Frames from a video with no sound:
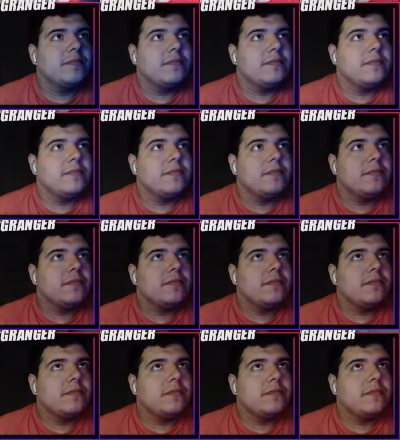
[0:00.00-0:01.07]

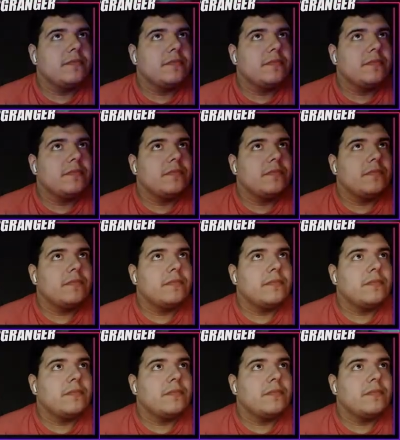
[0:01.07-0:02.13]

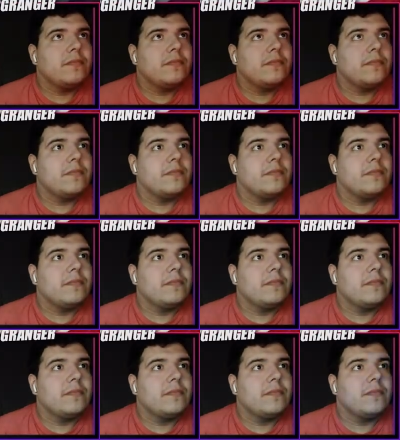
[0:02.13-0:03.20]

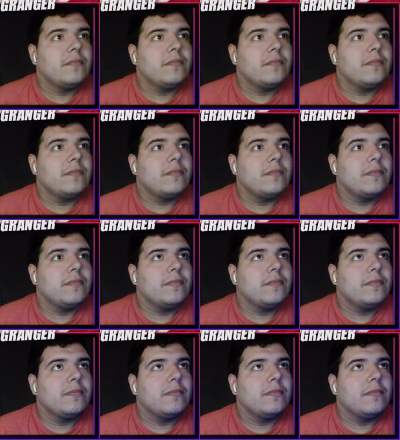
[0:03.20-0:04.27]

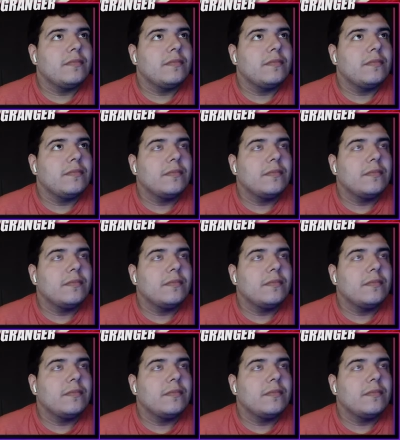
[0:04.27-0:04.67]
Nobody speaks.